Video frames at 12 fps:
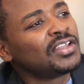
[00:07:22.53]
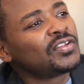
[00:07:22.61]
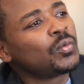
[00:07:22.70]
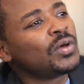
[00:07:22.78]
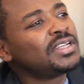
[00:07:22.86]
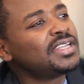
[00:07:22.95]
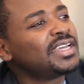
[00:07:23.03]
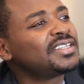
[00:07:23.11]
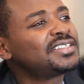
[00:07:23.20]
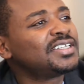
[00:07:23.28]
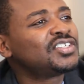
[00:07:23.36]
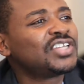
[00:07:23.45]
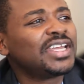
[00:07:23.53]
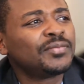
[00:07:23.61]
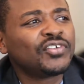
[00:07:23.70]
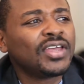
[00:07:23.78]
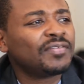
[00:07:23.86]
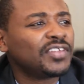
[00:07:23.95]
To one day I said,
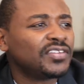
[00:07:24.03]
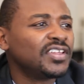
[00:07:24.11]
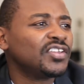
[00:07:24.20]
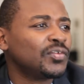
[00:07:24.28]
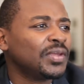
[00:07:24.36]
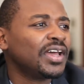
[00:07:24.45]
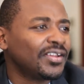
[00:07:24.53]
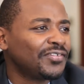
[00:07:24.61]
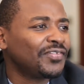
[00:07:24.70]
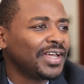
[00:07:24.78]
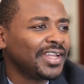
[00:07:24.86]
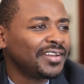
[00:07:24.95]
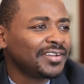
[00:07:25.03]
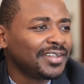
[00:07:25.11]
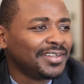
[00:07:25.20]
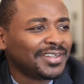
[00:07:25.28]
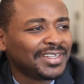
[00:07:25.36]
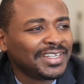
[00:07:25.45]
James, you have to teach me how to fight.